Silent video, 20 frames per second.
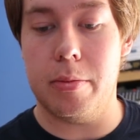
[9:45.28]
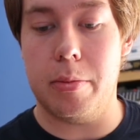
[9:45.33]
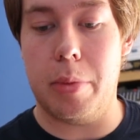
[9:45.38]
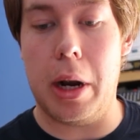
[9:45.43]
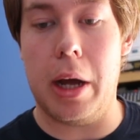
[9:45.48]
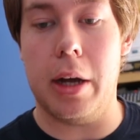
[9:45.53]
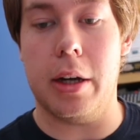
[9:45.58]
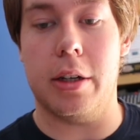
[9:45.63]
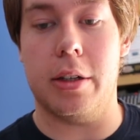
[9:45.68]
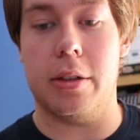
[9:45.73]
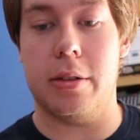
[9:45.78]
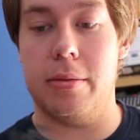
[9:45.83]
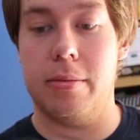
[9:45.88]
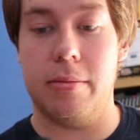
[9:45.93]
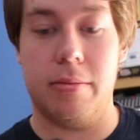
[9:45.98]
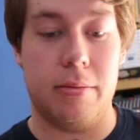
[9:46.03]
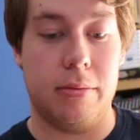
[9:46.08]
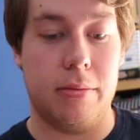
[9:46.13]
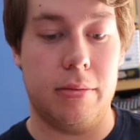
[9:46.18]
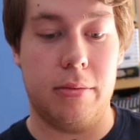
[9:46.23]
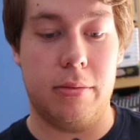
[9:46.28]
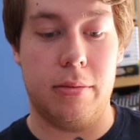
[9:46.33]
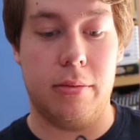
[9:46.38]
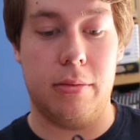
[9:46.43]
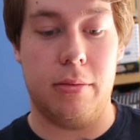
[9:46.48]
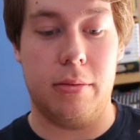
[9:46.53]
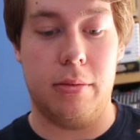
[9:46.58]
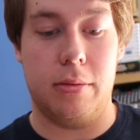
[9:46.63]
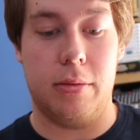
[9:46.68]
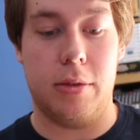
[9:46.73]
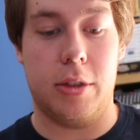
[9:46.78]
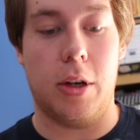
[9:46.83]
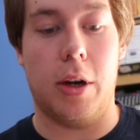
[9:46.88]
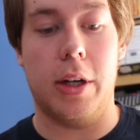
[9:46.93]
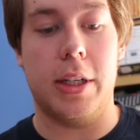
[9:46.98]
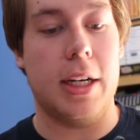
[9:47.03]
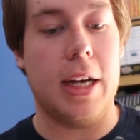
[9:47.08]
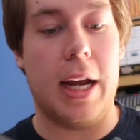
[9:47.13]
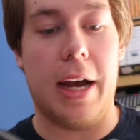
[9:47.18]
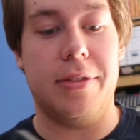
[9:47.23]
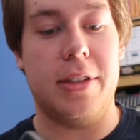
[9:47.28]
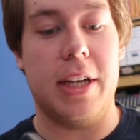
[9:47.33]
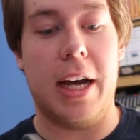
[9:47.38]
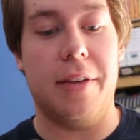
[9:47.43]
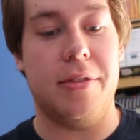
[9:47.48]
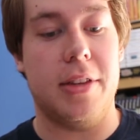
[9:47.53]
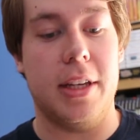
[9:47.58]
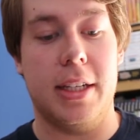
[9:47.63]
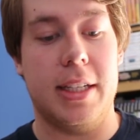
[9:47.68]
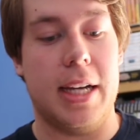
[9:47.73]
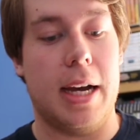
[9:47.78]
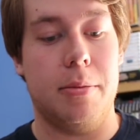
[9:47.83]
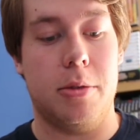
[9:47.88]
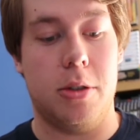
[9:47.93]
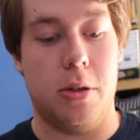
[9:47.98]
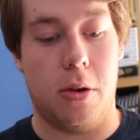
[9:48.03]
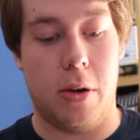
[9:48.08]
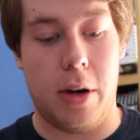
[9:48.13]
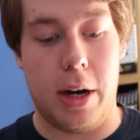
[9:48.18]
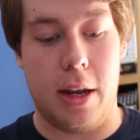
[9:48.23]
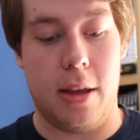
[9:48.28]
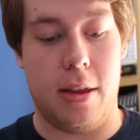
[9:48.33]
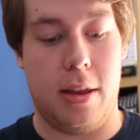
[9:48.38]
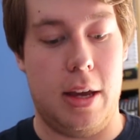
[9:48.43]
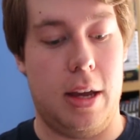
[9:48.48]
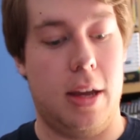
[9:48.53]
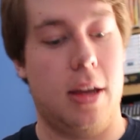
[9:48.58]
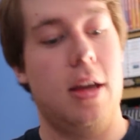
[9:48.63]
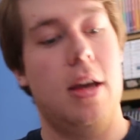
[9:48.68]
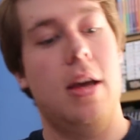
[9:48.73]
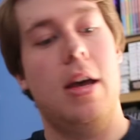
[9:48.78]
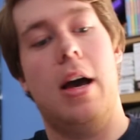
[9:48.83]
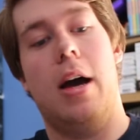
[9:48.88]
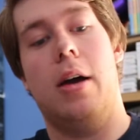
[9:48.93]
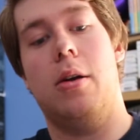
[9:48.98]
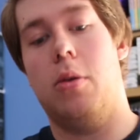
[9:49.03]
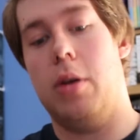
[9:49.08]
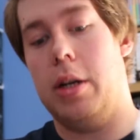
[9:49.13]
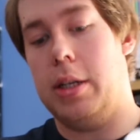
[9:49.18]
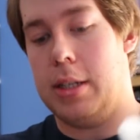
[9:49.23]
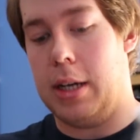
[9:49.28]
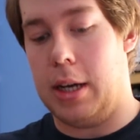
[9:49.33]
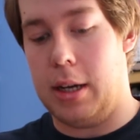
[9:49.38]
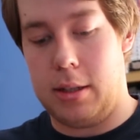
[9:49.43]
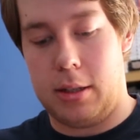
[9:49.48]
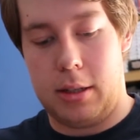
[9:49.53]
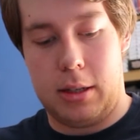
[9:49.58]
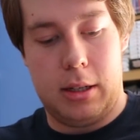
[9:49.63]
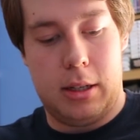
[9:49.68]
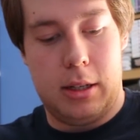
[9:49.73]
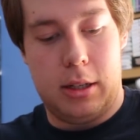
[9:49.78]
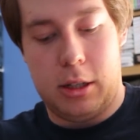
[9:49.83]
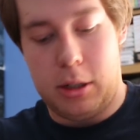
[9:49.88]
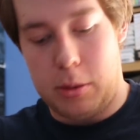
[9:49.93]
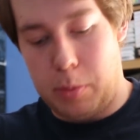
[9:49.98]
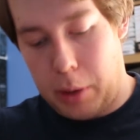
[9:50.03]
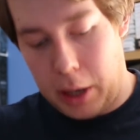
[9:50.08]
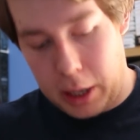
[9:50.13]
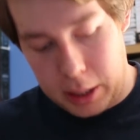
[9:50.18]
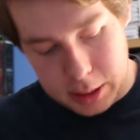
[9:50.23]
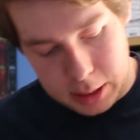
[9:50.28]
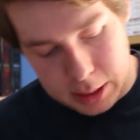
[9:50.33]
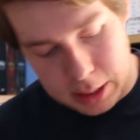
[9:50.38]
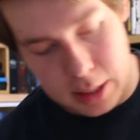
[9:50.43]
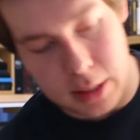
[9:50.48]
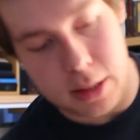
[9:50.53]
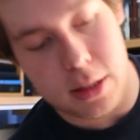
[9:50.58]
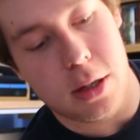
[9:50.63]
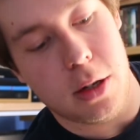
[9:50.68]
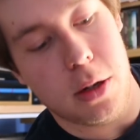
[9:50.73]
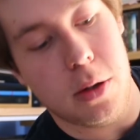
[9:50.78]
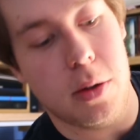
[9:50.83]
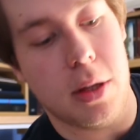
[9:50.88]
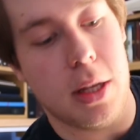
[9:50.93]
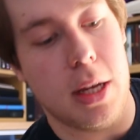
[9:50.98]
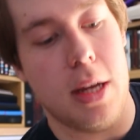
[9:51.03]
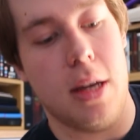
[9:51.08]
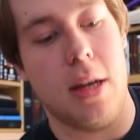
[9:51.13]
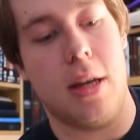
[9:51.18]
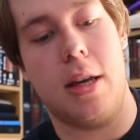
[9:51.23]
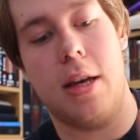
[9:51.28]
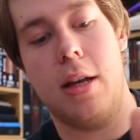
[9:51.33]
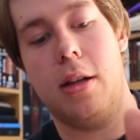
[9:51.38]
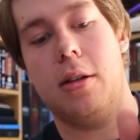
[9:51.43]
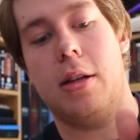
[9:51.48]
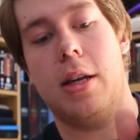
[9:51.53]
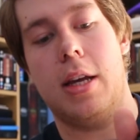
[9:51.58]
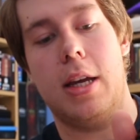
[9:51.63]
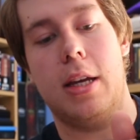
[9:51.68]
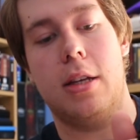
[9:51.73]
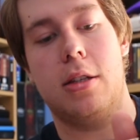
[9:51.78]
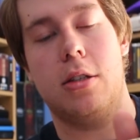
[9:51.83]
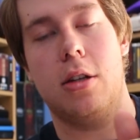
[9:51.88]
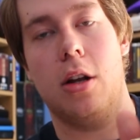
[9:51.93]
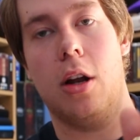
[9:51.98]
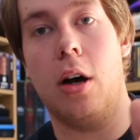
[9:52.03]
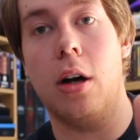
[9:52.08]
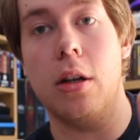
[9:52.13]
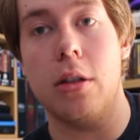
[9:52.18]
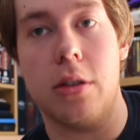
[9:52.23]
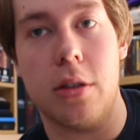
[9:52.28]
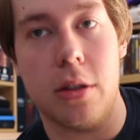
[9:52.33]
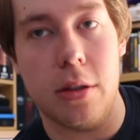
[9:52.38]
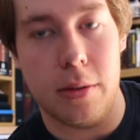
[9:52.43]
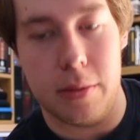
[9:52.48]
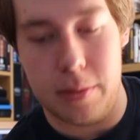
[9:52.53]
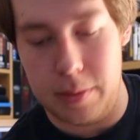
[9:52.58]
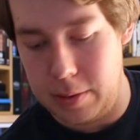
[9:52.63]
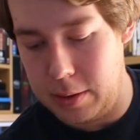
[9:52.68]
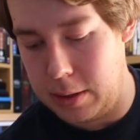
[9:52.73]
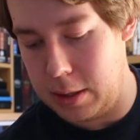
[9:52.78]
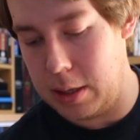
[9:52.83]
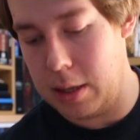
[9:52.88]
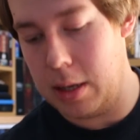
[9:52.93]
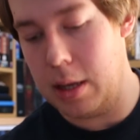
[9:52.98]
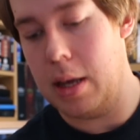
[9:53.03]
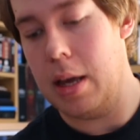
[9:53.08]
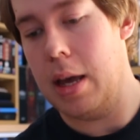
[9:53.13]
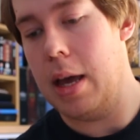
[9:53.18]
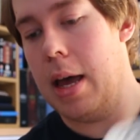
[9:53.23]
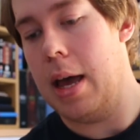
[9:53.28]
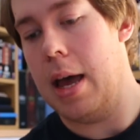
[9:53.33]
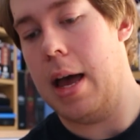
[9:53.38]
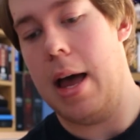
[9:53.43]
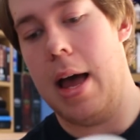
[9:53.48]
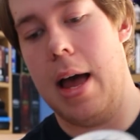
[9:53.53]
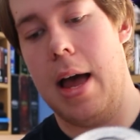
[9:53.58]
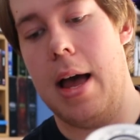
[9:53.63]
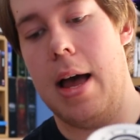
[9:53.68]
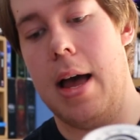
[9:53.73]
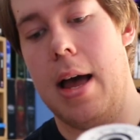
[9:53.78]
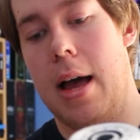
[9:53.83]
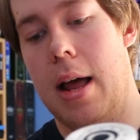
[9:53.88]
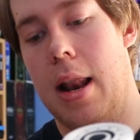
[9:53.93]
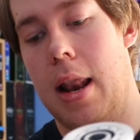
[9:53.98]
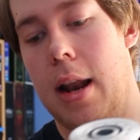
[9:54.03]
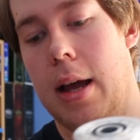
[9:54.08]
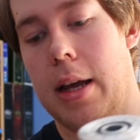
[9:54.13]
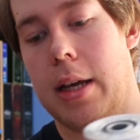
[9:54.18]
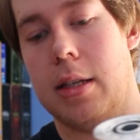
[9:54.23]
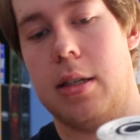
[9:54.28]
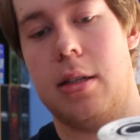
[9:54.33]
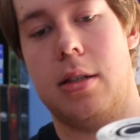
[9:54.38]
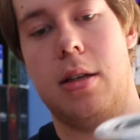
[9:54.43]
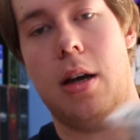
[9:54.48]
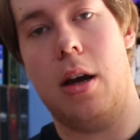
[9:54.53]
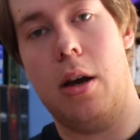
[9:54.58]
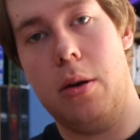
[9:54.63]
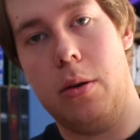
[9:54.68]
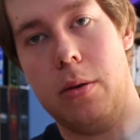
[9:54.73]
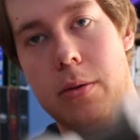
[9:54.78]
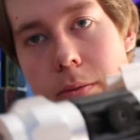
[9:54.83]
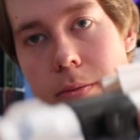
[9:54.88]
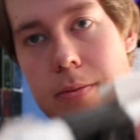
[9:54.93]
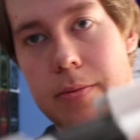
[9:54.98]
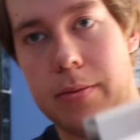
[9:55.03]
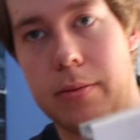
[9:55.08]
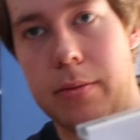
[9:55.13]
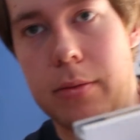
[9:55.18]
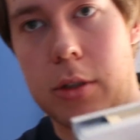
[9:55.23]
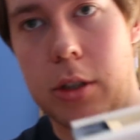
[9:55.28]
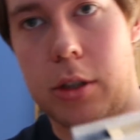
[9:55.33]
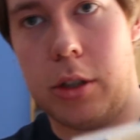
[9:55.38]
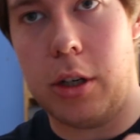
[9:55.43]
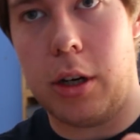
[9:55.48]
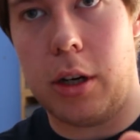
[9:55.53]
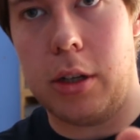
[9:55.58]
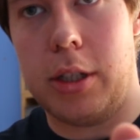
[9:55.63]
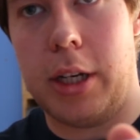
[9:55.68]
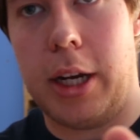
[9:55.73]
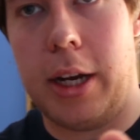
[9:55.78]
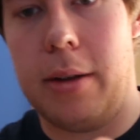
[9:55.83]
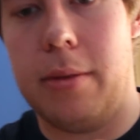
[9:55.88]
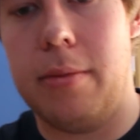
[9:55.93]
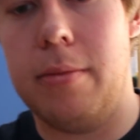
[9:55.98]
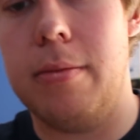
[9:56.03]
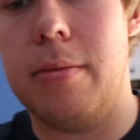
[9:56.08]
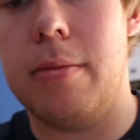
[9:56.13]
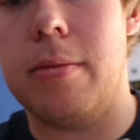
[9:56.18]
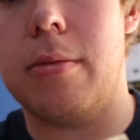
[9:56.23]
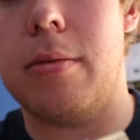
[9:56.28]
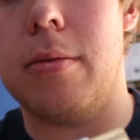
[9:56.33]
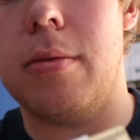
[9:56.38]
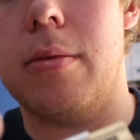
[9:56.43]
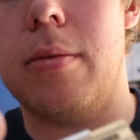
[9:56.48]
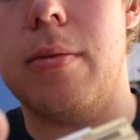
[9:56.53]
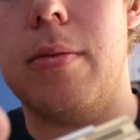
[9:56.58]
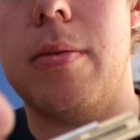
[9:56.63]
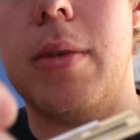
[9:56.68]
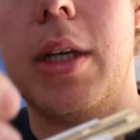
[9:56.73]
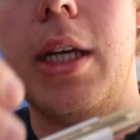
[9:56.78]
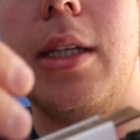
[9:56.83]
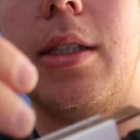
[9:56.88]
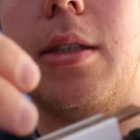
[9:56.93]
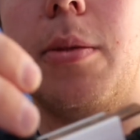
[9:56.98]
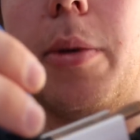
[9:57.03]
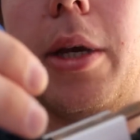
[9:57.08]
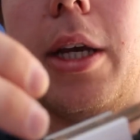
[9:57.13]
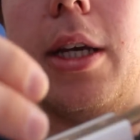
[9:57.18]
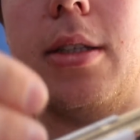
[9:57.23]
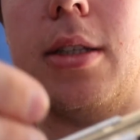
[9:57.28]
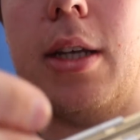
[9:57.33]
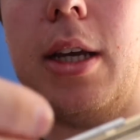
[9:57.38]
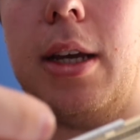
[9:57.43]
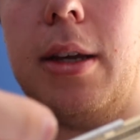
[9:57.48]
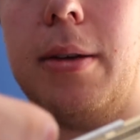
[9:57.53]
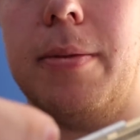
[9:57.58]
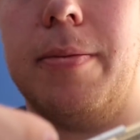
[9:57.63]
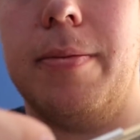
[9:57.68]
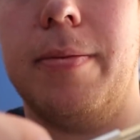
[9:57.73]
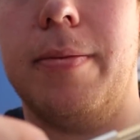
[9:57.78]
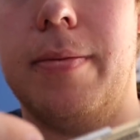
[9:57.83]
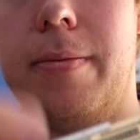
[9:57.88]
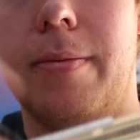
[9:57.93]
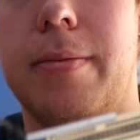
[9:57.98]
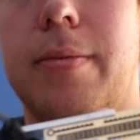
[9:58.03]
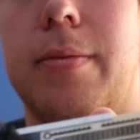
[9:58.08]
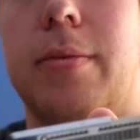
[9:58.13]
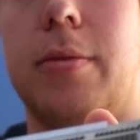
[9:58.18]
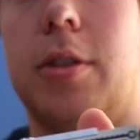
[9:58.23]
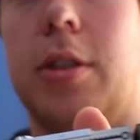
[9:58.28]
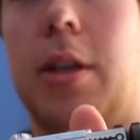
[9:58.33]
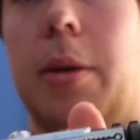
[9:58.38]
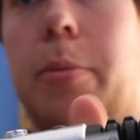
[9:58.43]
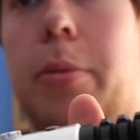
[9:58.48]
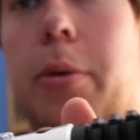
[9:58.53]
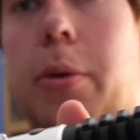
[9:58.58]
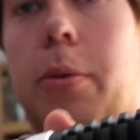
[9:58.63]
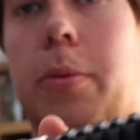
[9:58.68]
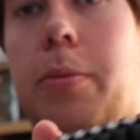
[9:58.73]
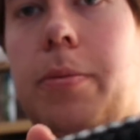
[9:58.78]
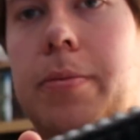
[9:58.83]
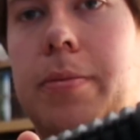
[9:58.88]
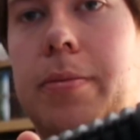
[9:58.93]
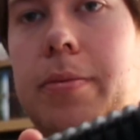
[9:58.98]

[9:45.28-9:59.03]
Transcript: plug. So I didn't have to have the adapter or anything, and all it does is it just plugs into the kill key slot, like so, To charge it, easy peasy, simple.